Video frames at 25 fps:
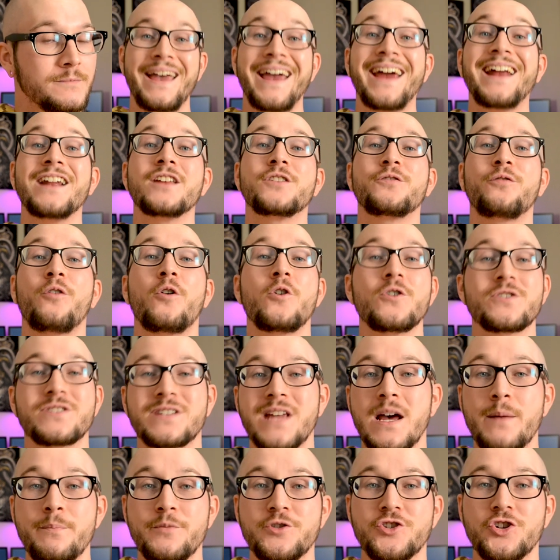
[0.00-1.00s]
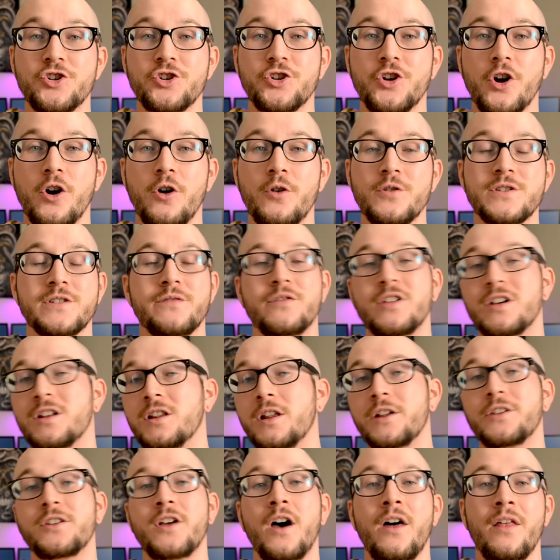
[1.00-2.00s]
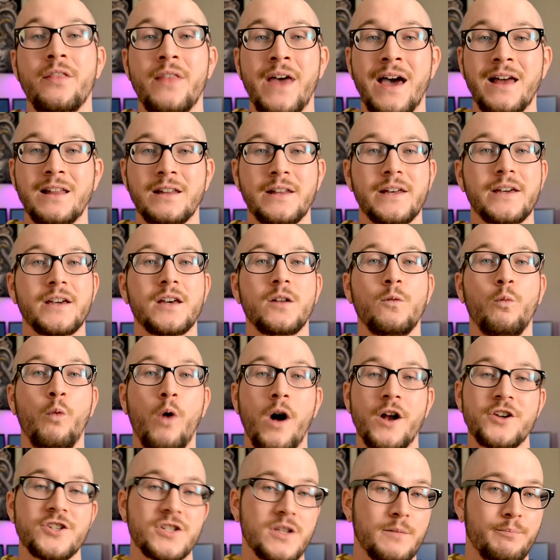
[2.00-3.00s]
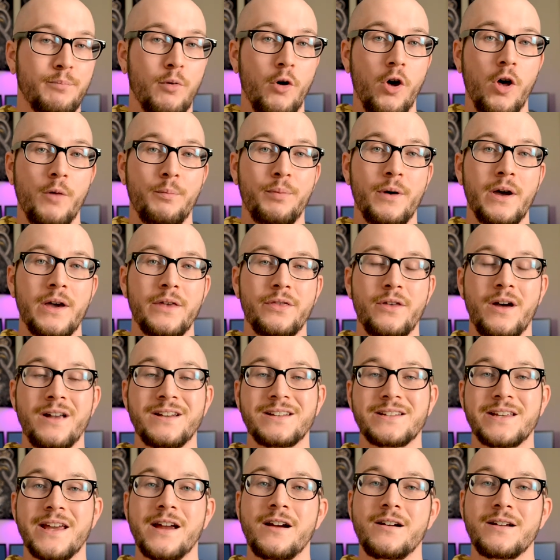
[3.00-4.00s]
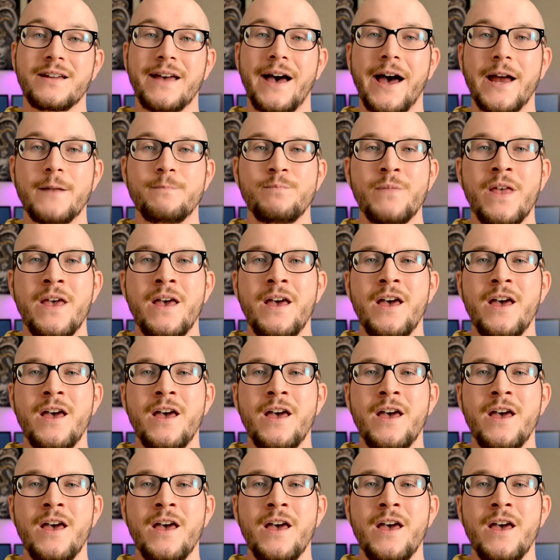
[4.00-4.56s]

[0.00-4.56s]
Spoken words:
And as far as temperature goes, if you clicked on that link and watched the ball python care guide,